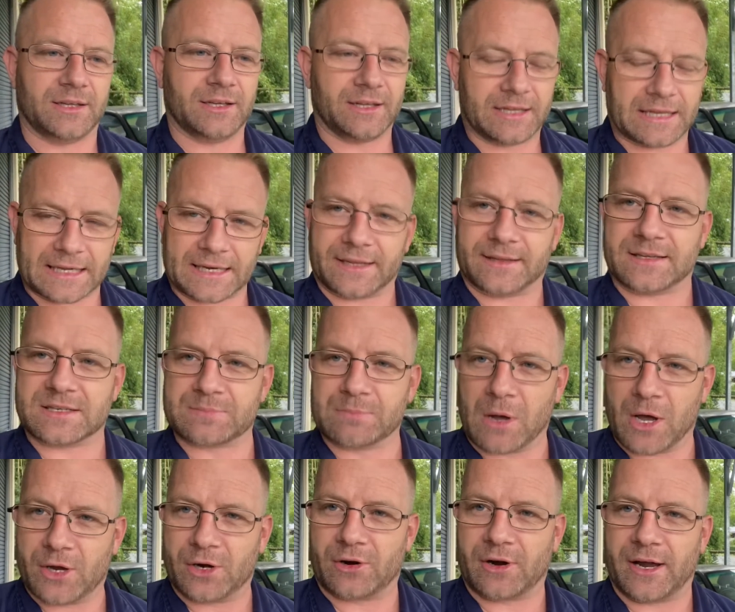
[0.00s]
getting this
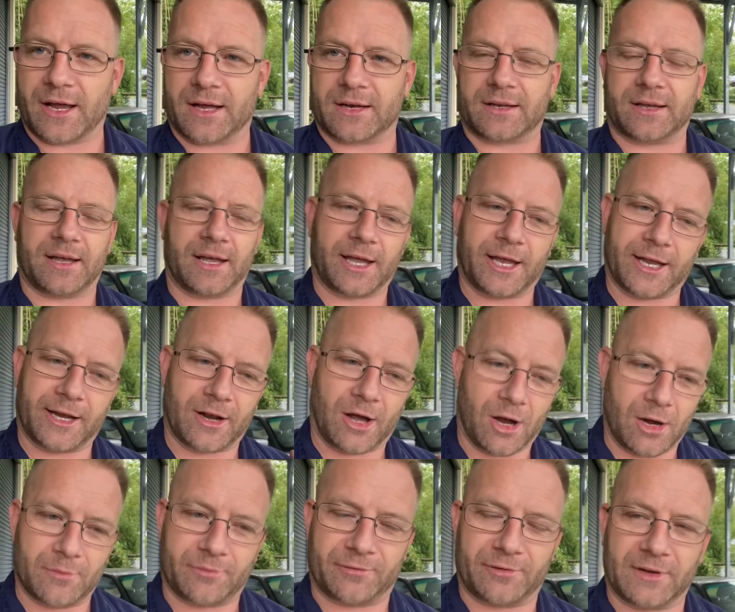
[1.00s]
motor out and
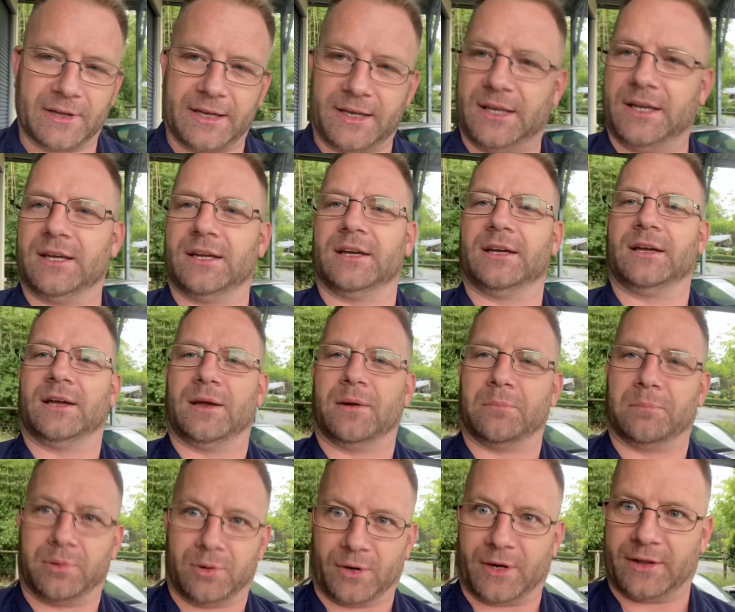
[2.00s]
hopefully
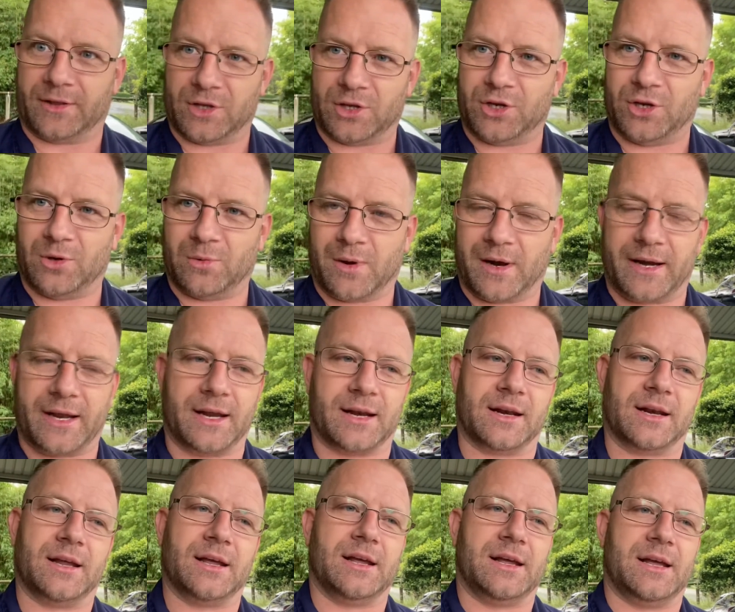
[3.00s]
putting the new one in.